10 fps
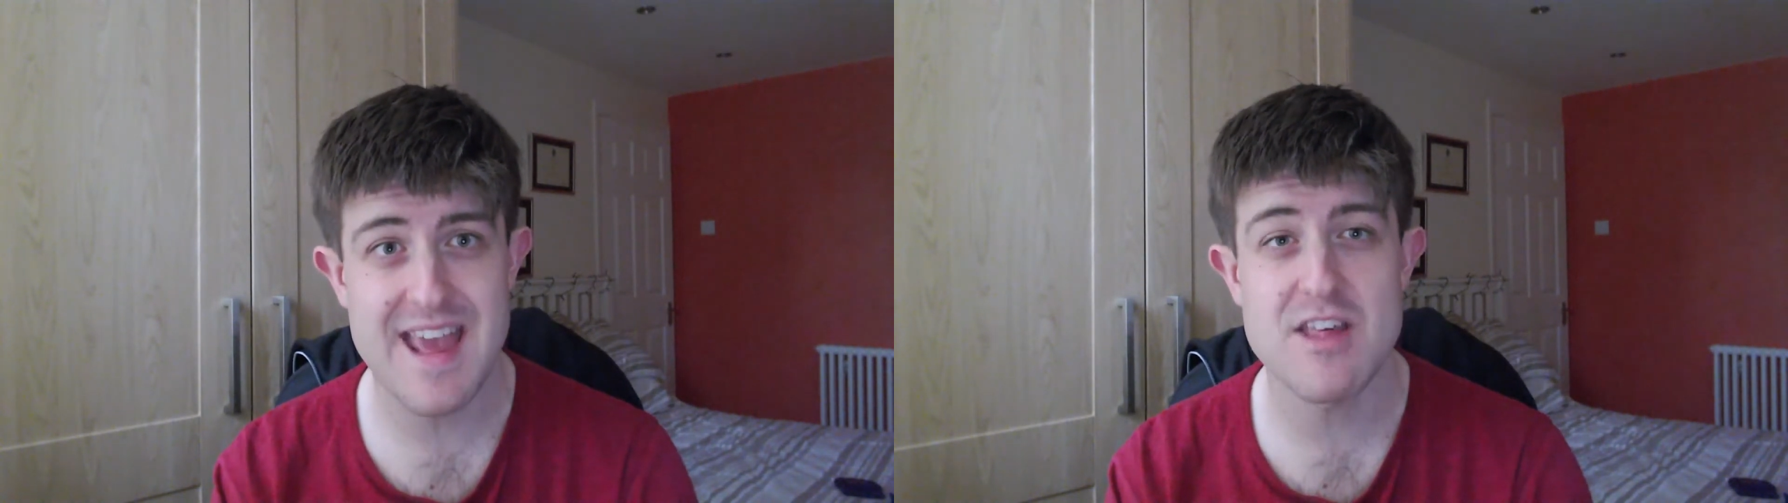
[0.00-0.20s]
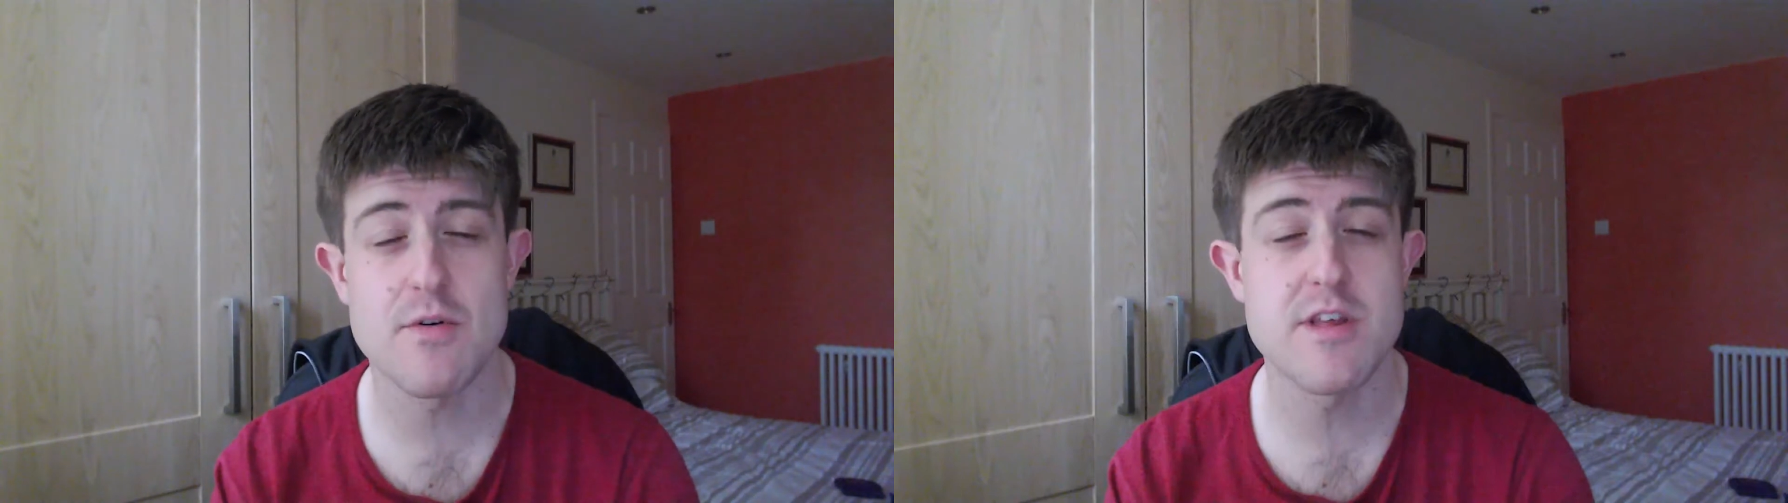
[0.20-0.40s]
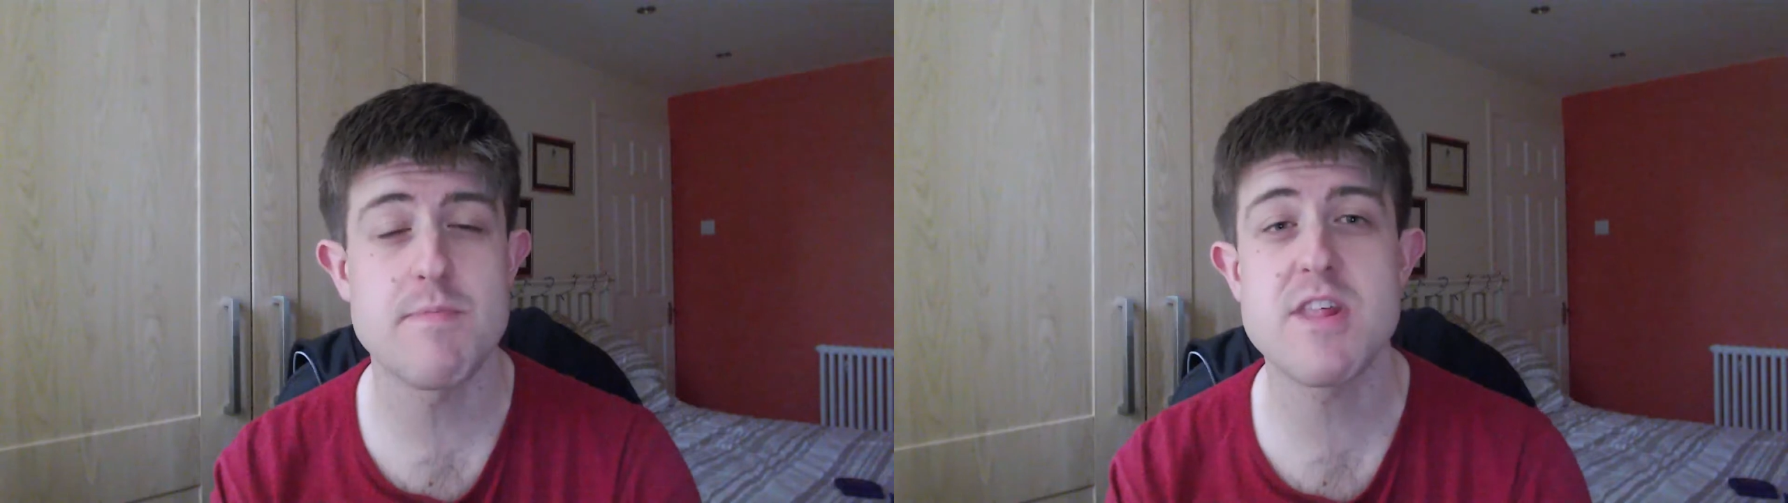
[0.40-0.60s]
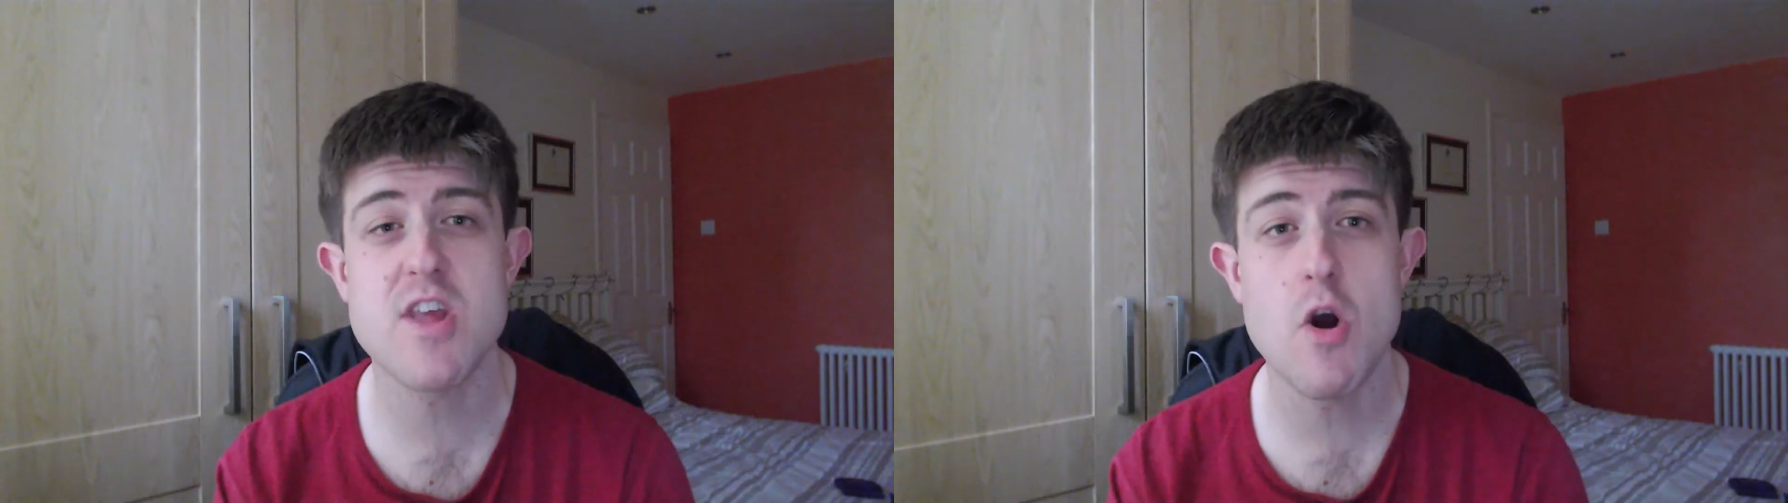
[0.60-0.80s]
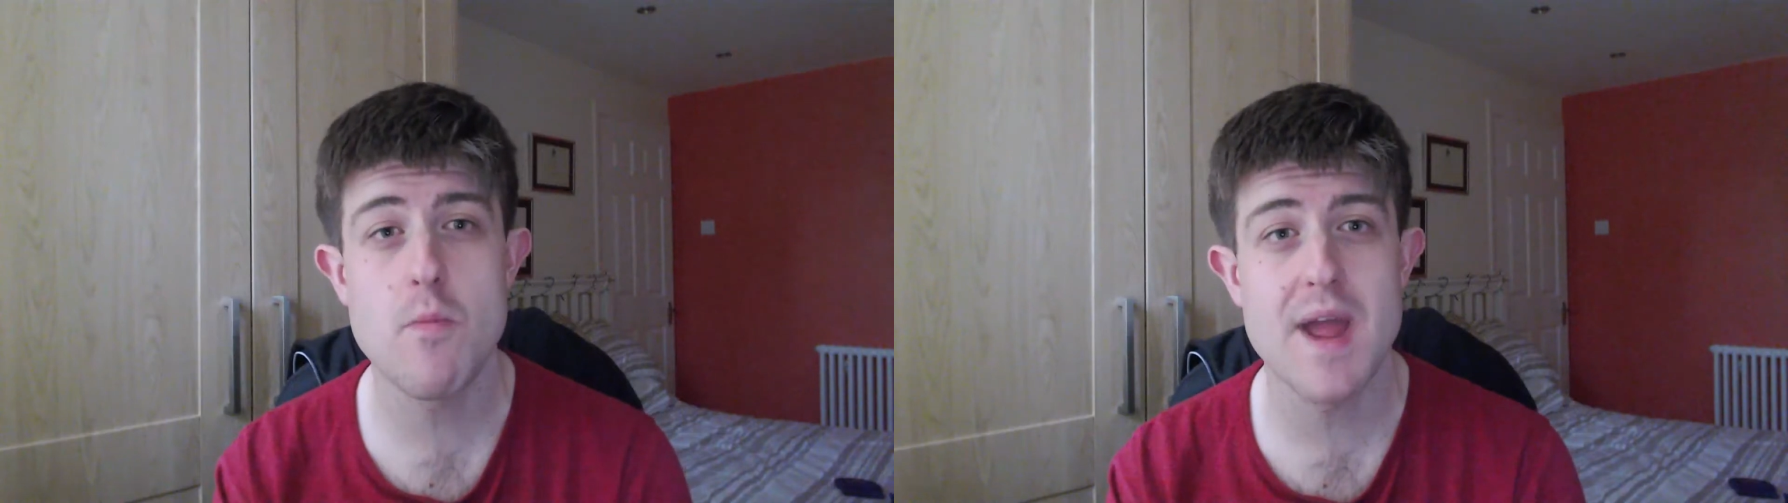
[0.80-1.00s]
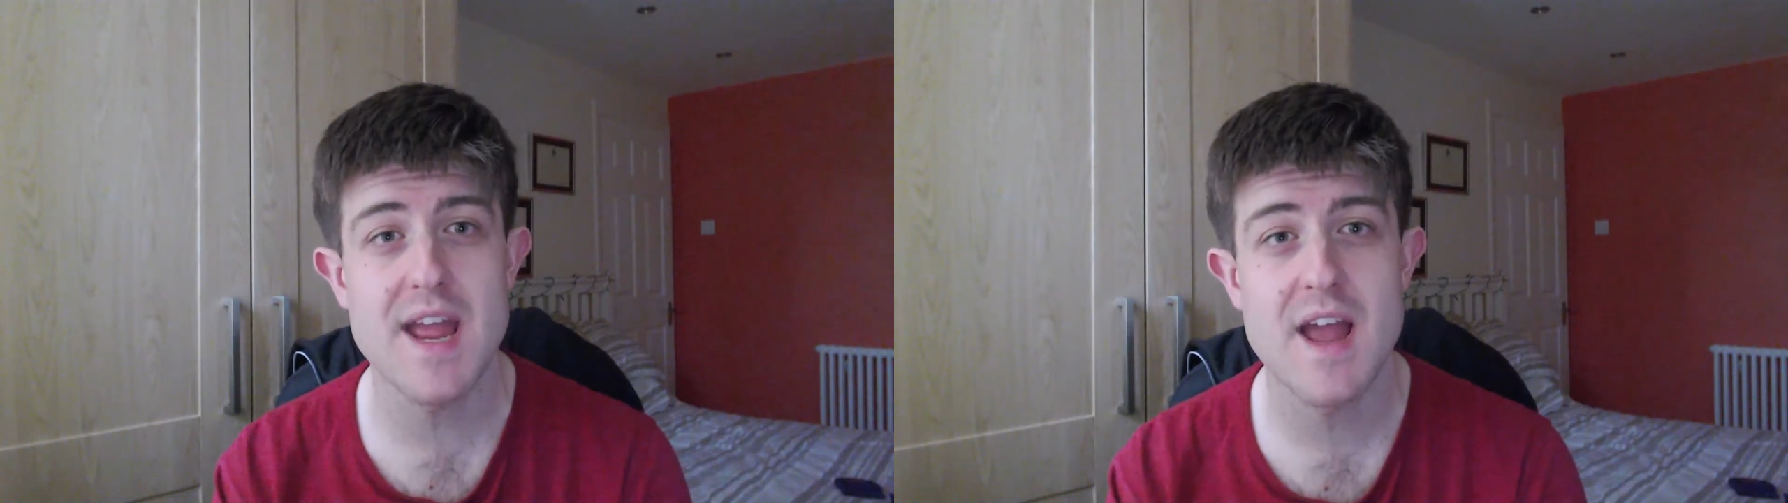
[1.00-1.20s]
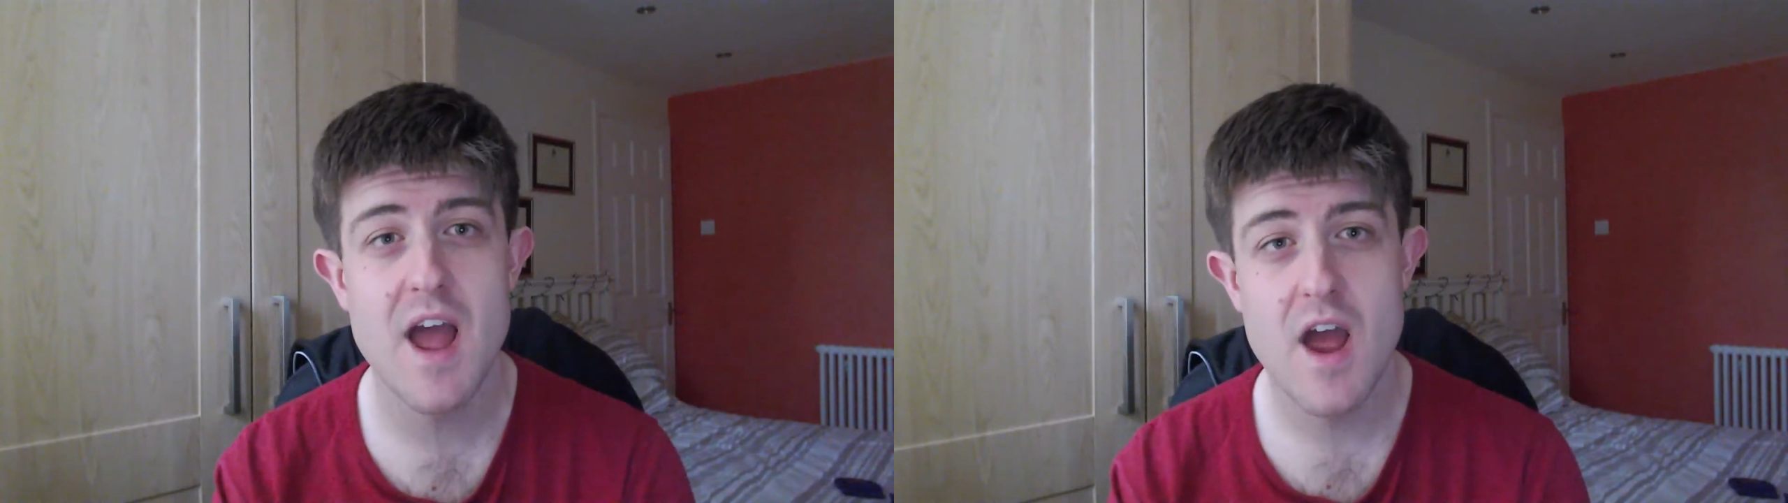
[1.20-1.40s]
is going to be so big,